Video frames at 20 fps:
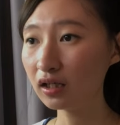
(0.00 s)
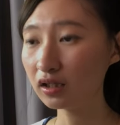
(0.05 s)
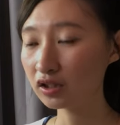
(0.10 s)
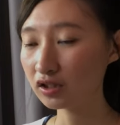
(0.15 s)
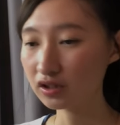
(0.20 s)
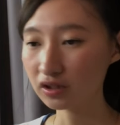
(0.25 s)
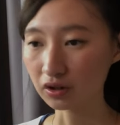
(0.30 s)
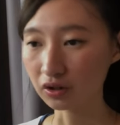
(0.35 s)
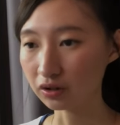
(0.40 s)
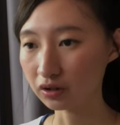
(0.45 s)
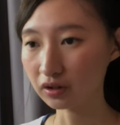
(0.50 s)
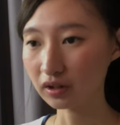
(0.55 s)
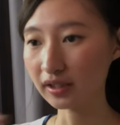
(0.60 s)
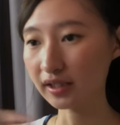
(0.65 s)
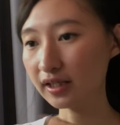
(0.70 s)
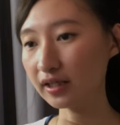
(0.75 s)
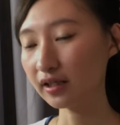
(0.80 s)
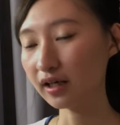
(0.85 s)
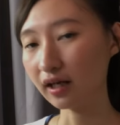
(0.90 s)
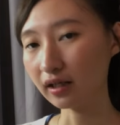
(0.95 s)

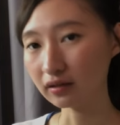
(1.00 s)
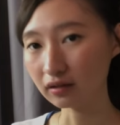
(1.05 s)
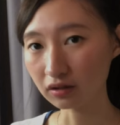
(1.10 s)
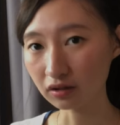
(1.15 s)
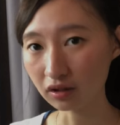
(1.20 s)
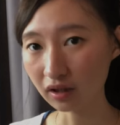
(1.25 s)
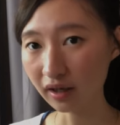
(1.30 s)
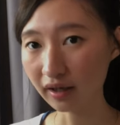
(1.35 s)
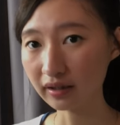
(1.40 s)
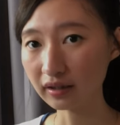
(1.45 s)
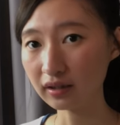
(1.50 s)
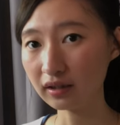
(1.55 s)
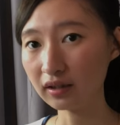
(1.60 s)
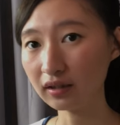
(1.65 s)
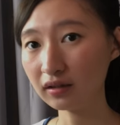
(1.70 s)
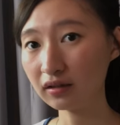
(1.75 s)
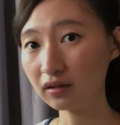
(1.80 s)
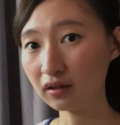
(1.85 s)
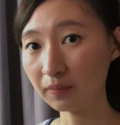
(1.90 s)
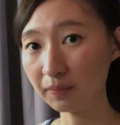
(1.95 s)
circling,
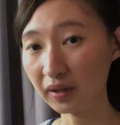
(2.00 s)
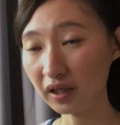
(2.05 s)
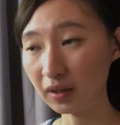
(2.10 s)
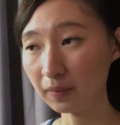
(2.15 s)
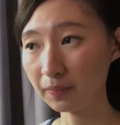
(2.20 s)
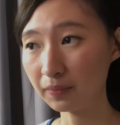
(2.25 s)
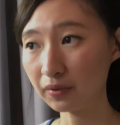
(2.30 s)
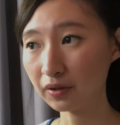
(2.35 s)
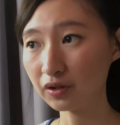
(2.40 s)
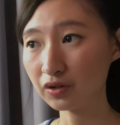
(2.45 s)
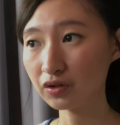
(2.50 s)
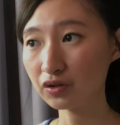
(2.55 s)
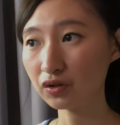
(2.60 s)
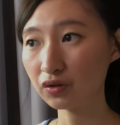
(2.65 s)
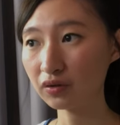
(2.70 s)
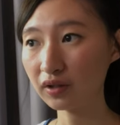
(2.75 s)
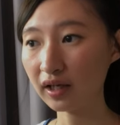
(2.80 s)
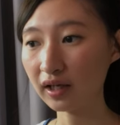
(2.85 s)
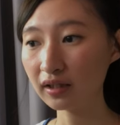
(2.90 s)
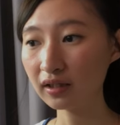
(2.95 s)
underlining the paper,
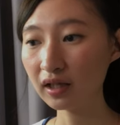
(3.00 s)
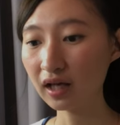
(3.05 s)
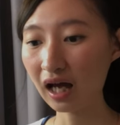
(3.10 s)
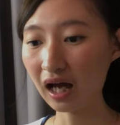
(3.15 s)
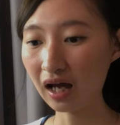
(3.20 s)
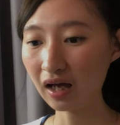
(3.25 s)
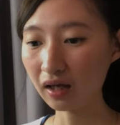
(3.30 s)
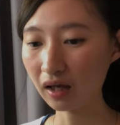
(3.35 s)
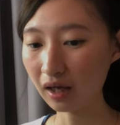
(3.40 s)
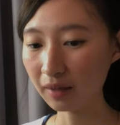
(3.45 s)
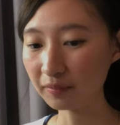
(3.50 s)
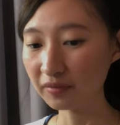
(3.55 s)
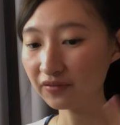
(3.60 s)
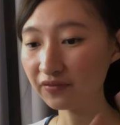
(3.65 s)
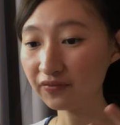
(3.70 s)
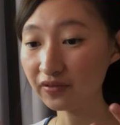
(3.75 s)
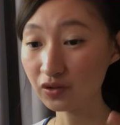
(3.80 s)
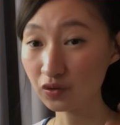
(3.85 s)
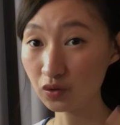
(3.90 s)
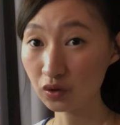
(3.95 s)
so that I'm a
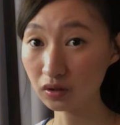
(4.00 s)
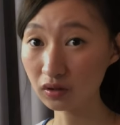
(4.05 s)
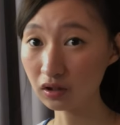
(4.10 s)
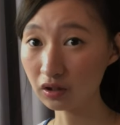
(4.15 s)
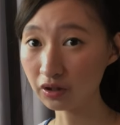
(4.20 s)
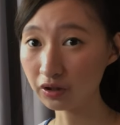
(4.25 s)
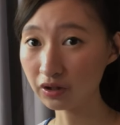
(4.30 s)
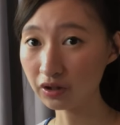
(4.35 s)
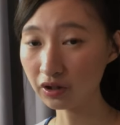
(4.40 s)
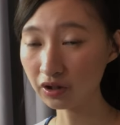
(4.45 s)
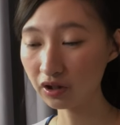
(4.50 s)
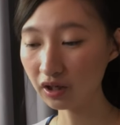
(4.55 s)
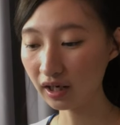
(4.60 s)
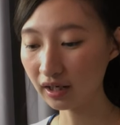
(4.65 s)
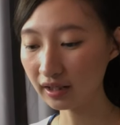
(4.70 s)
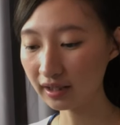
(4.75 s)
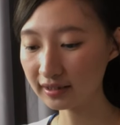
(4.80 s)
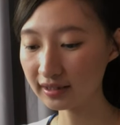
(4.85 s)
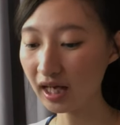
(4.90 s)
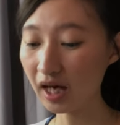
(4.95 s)
visual learner
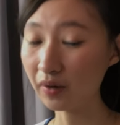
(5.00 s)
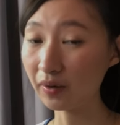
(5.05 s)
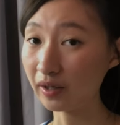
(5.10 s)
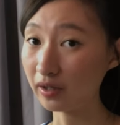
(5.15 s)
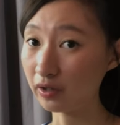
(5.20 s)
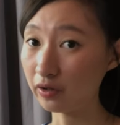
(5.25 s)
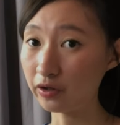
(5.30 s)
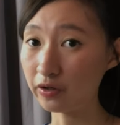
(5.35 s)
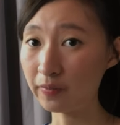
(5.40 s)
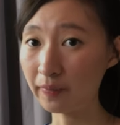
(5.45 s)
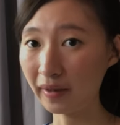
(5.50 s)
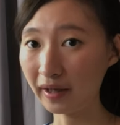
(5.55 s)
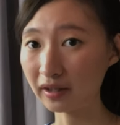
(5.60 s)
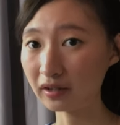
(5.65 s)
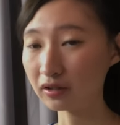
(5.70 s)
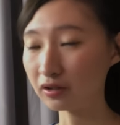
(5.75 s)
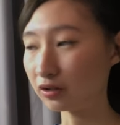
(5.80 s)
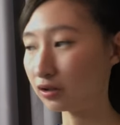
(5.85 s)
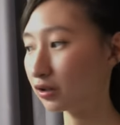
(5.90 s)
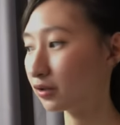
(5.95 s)
and that's how I learn
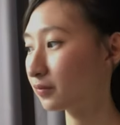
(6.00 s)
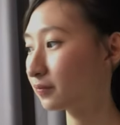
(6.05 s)
better.